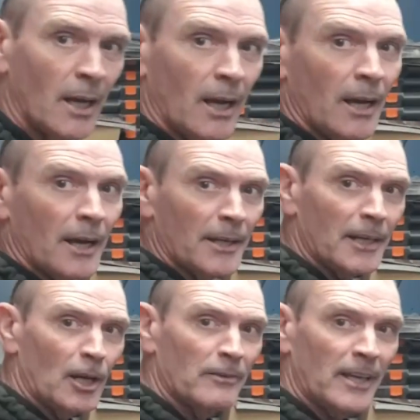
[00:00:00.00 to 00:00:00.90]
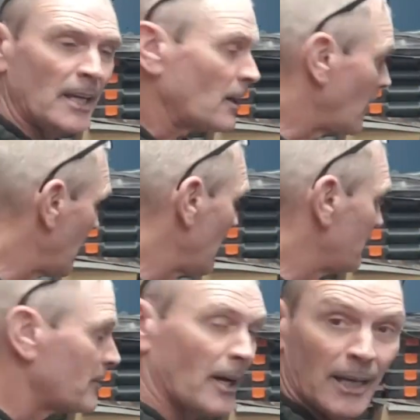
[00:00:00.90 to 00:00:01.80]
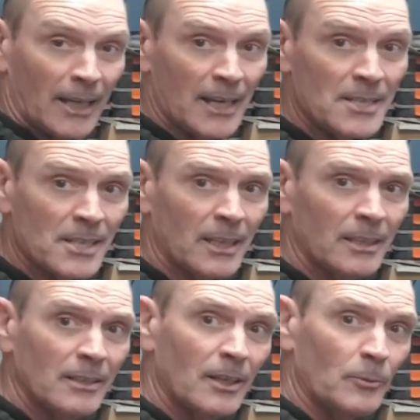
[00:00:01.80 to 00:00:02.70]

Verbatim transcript: uh, and then over here I have a laser